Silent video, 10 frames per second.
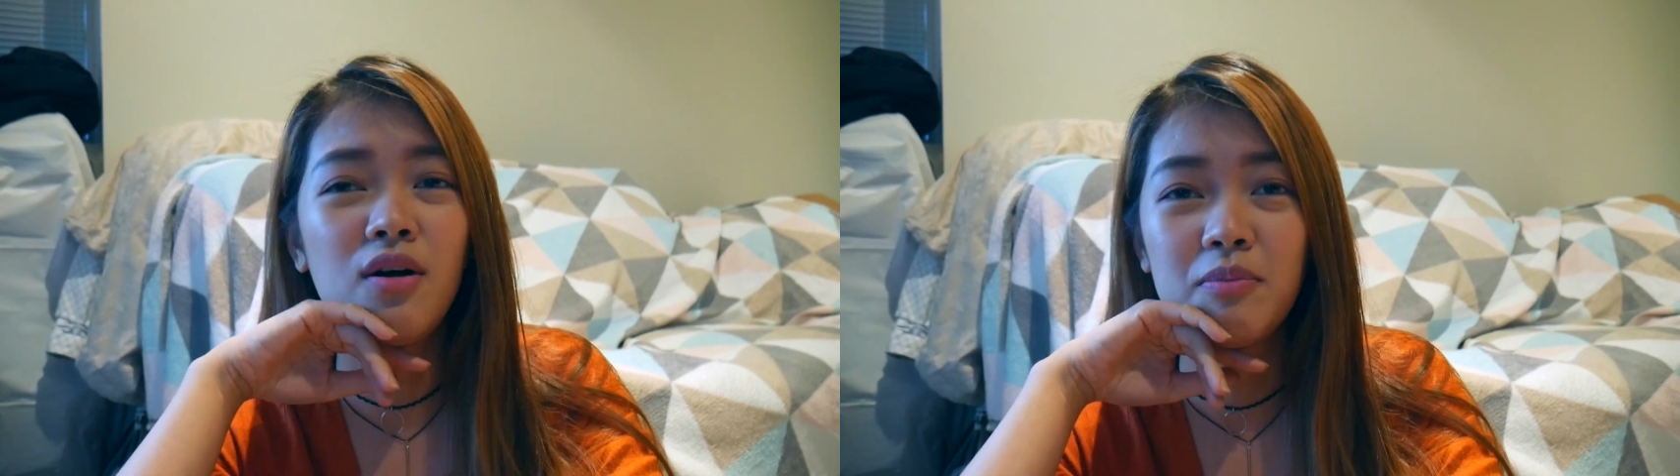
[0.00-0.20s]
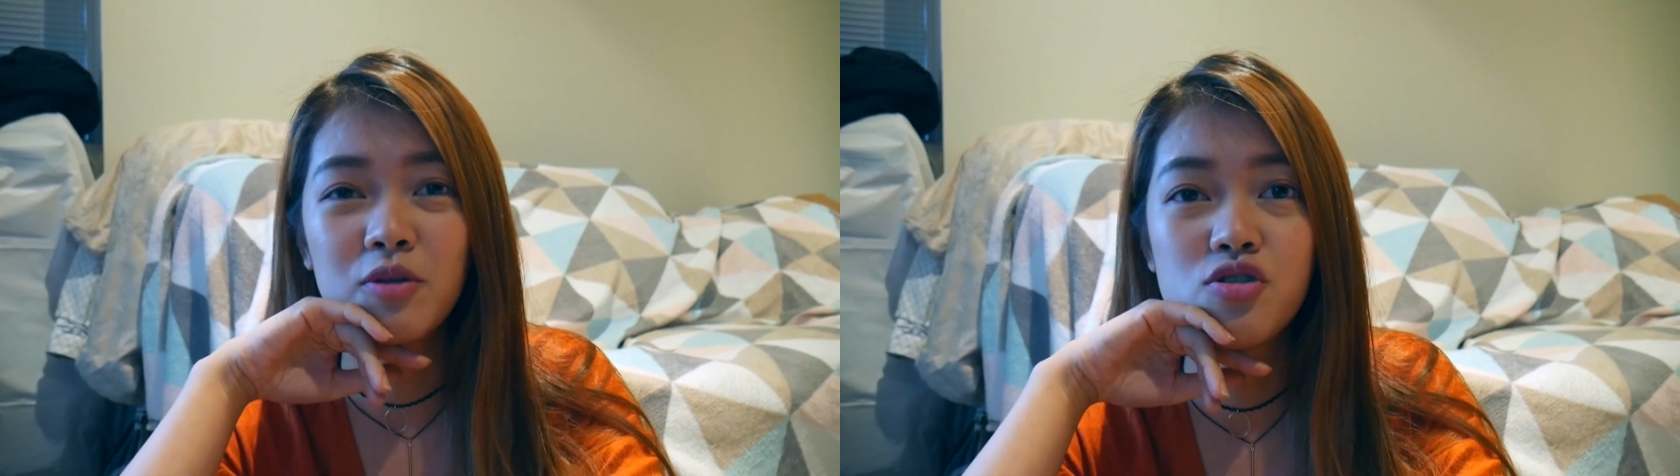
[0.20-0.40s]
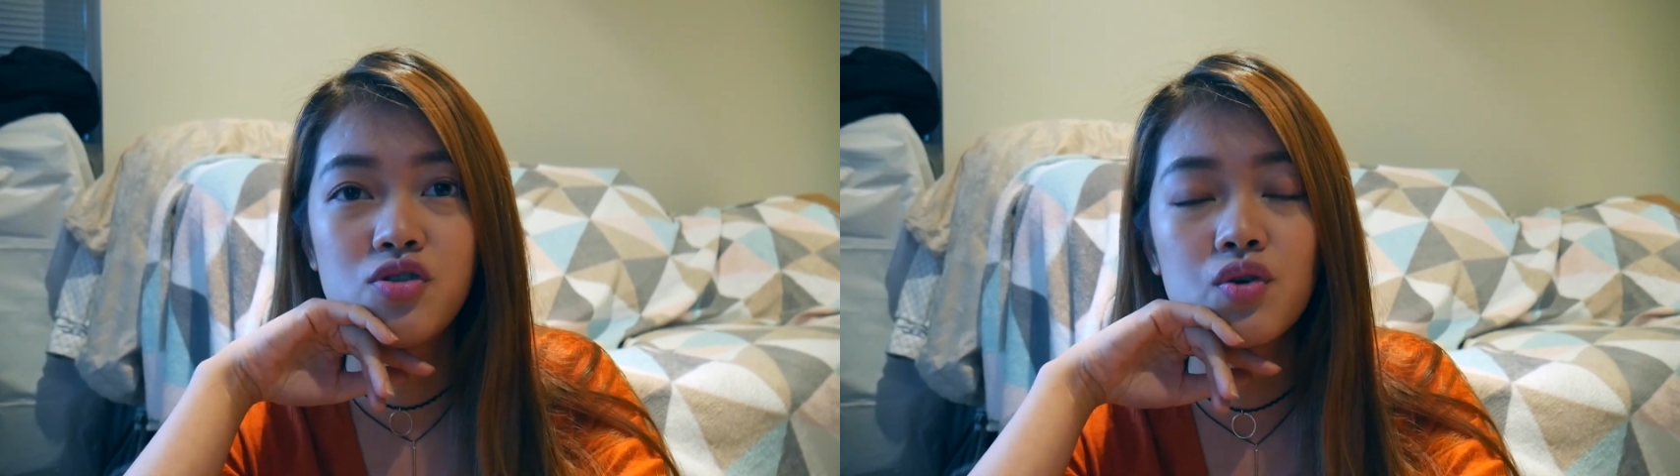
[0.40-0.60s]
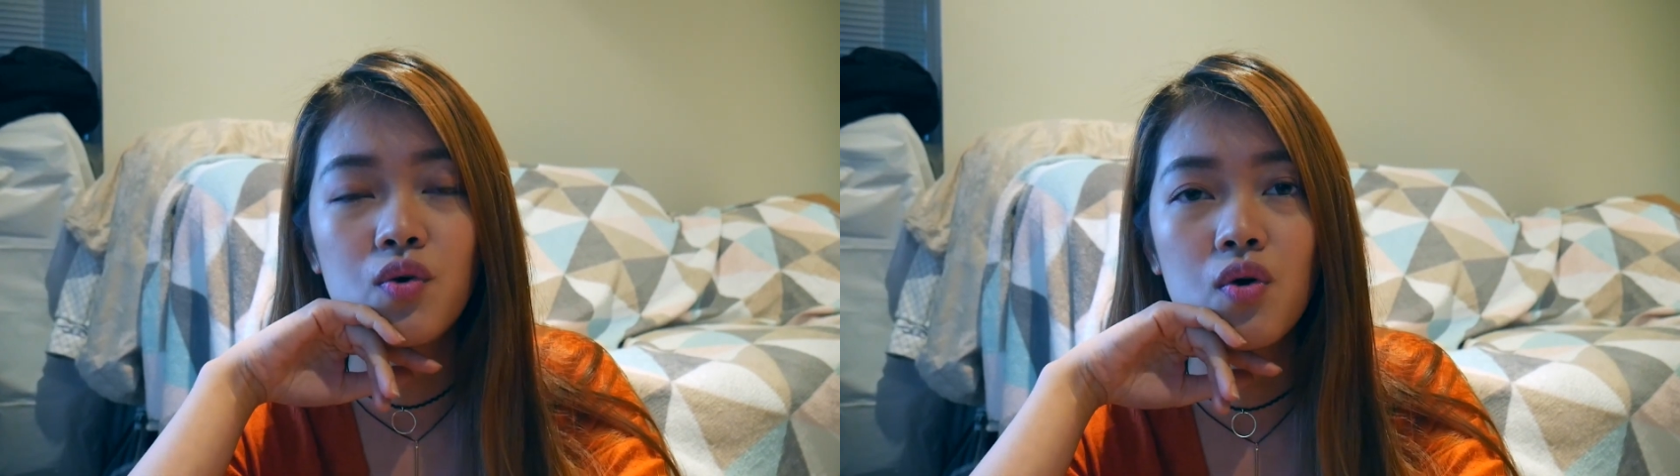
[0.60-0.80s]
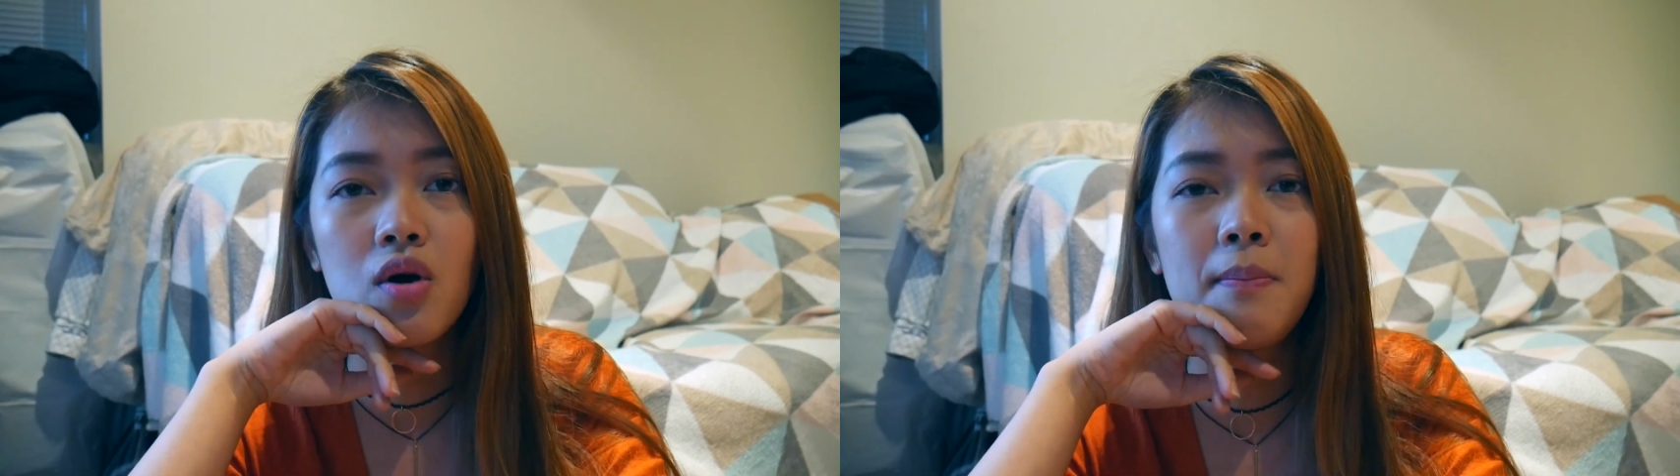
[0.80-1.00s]
I'm not
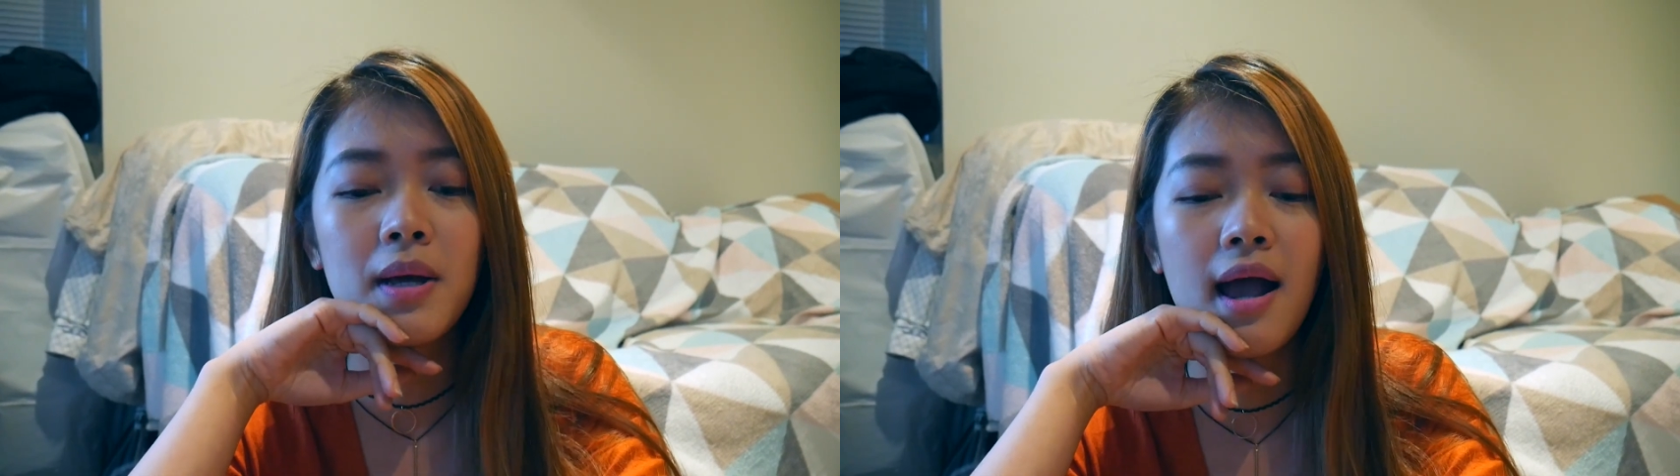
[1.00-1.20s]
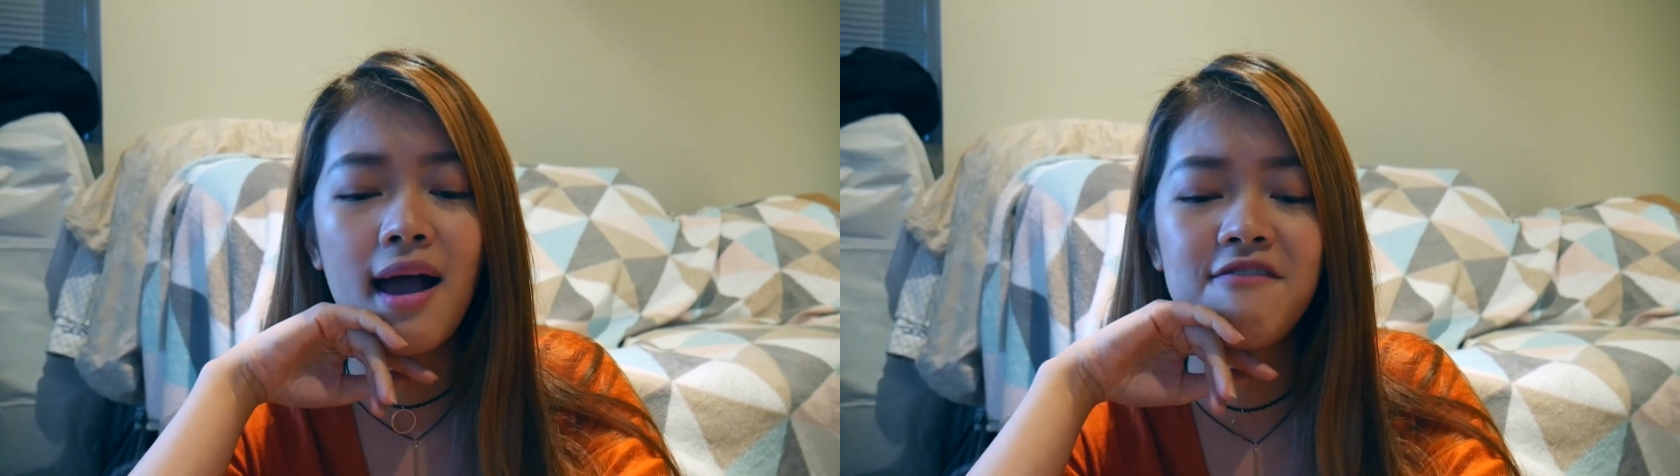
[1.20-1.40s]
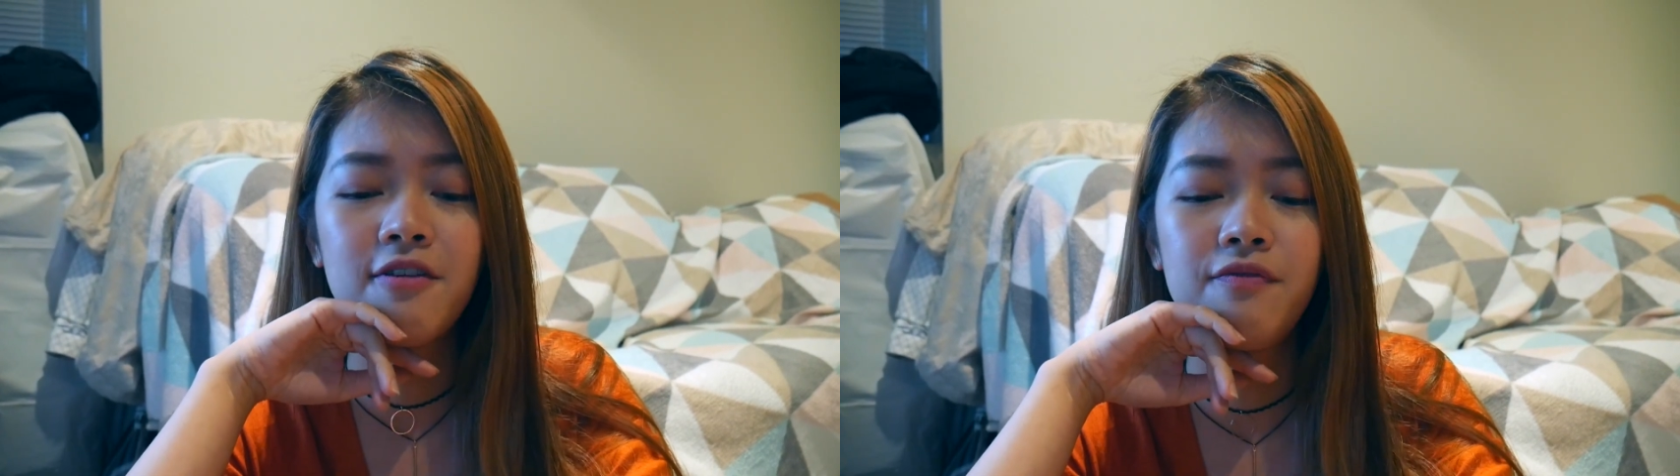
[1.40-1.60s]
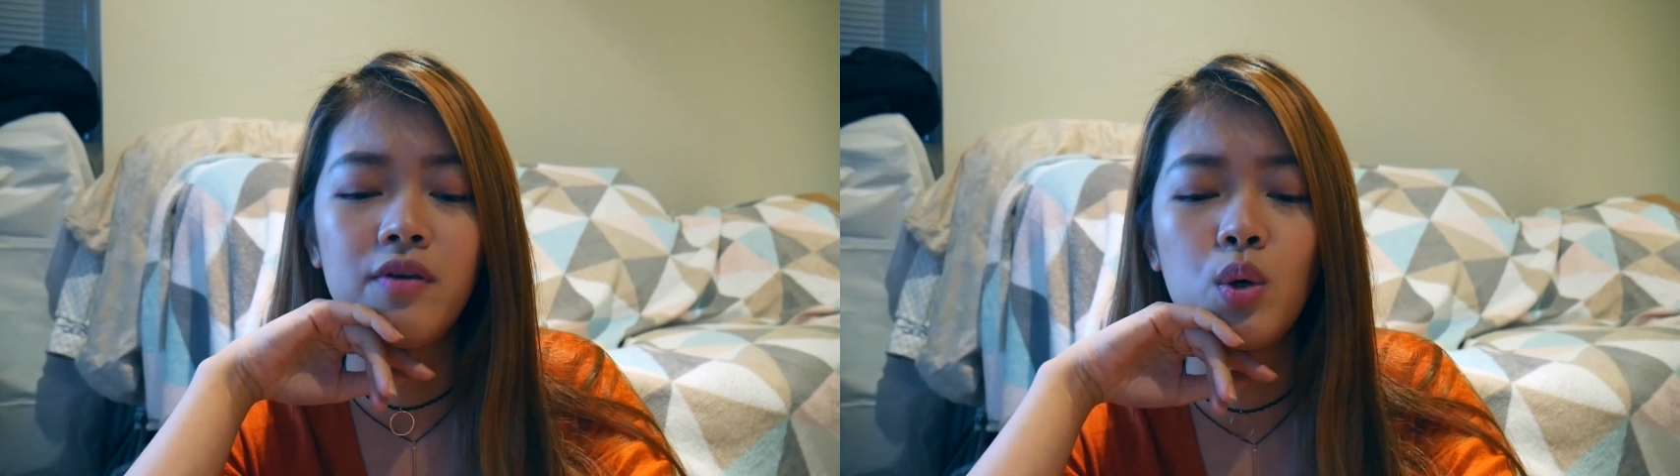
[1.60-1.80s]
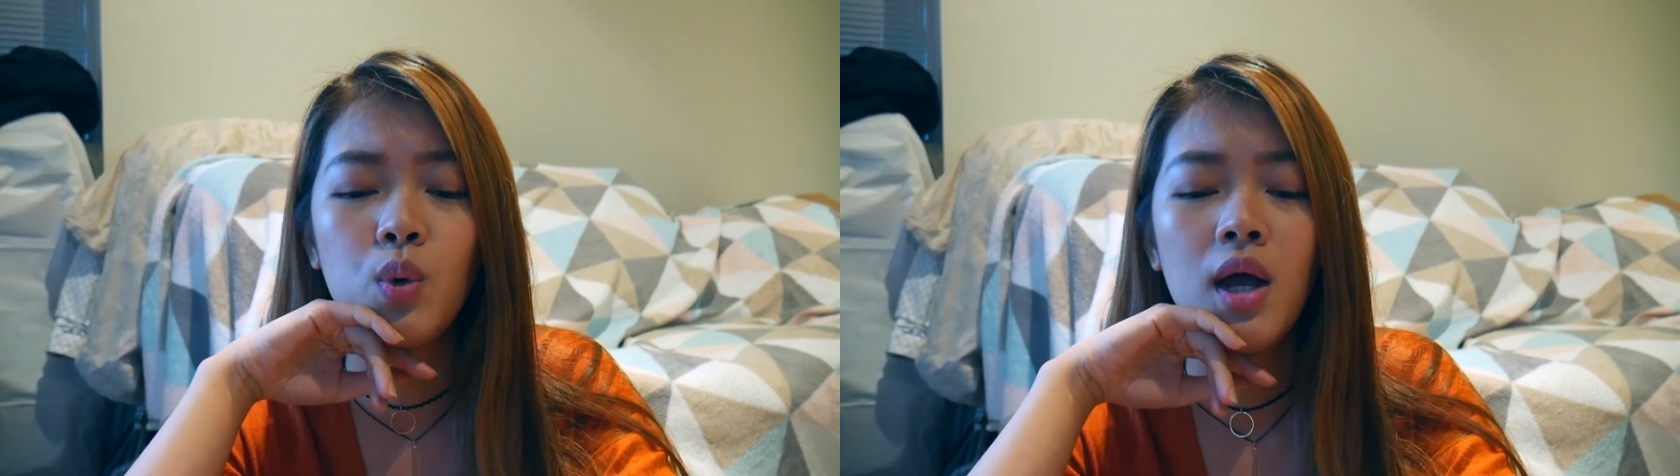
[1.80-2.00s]
sure, but I have a
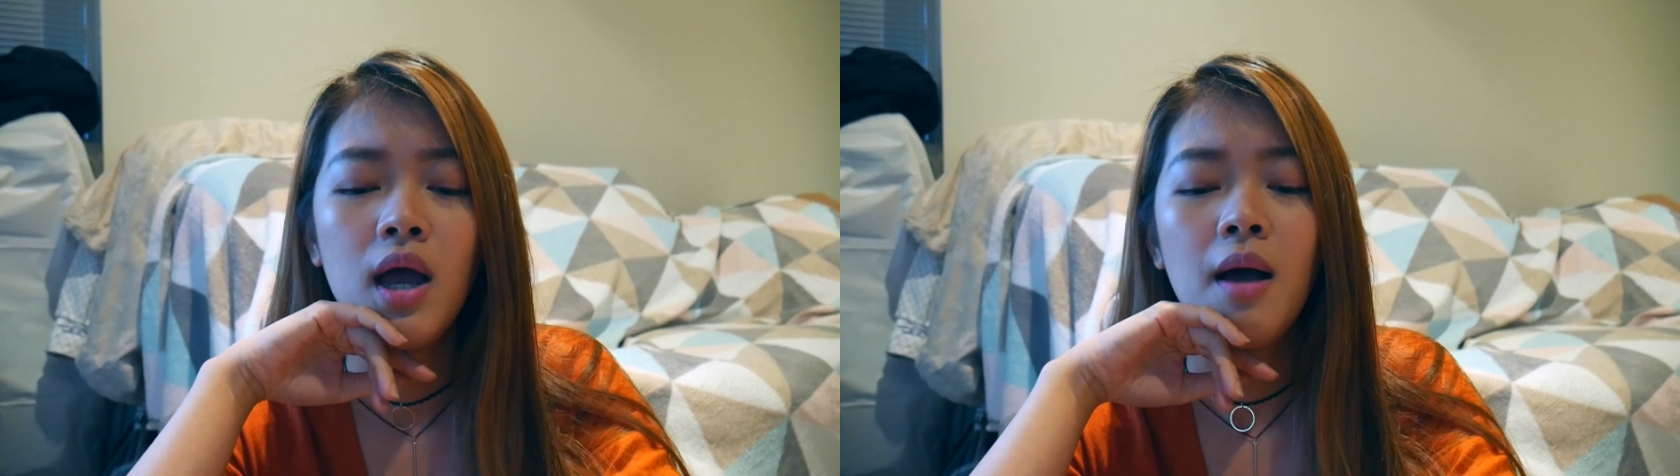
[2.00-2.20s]
few